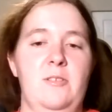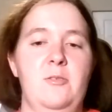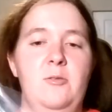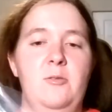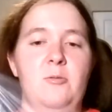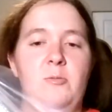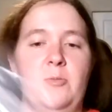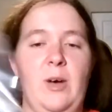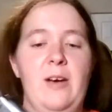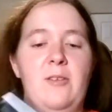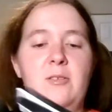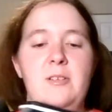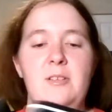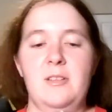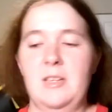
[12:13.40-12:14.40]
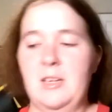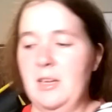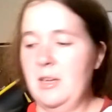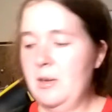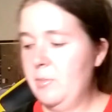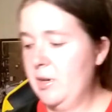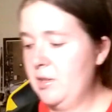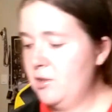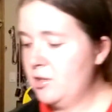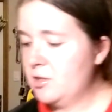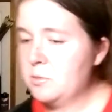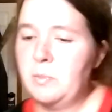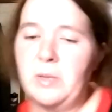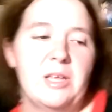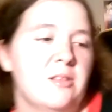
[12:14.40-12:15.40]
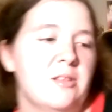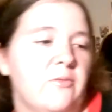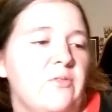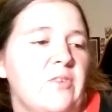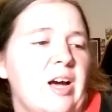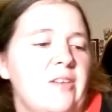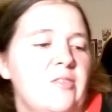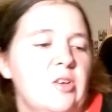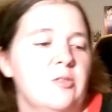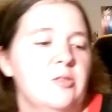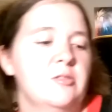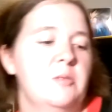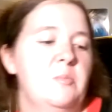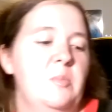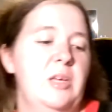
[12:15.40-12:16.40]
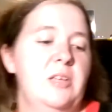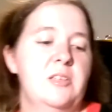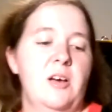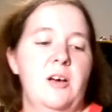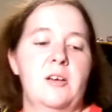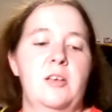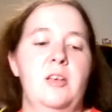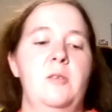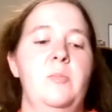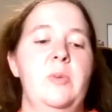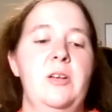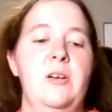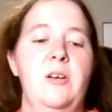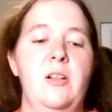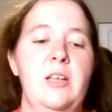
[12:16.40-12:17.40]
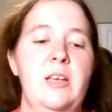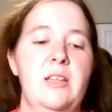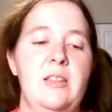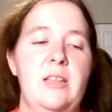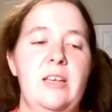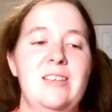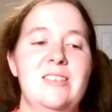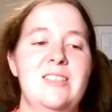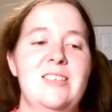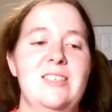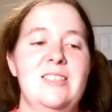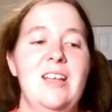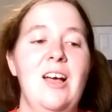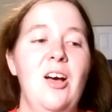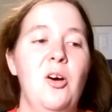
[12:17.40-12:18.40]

Oh, wow. Like, it might just be the 5-year-old in me talking, but all I can think is just,